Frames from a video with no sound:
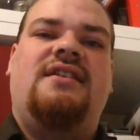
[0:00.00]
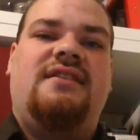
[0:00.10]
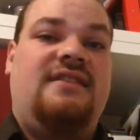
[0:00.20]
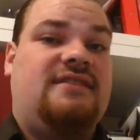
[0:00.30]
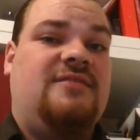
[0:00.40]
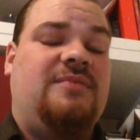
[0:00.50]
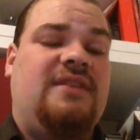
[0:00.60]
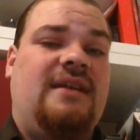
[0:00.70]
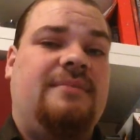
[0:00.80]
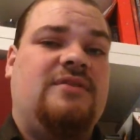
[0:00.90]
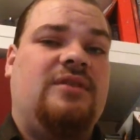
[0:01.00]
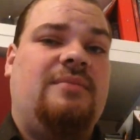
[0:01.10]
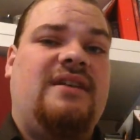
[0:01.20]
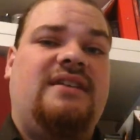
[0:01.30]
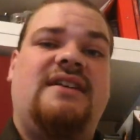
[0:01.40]
This has been the episode
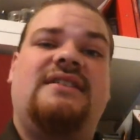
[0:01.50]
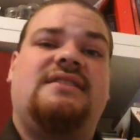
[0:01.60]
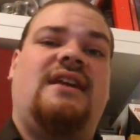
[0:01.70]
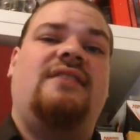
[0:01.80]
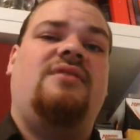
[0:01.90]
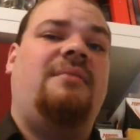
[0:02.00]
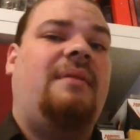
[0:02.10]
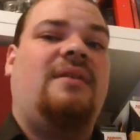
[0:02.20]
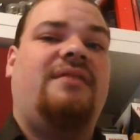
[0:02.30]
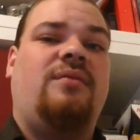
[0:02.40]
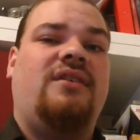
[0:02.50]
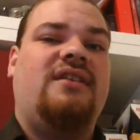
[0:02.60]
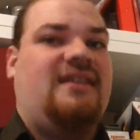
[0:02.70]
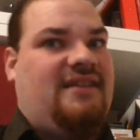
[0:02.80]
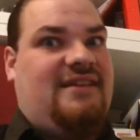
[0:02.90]
about dice, and remember everyone,
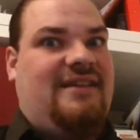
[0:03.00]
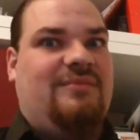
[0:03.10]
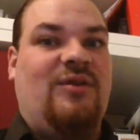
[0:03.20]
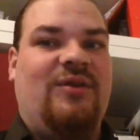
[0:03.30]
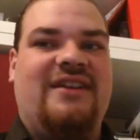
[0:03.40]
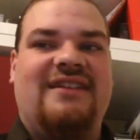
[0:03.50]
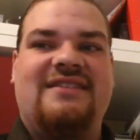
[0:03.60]
keep rolling.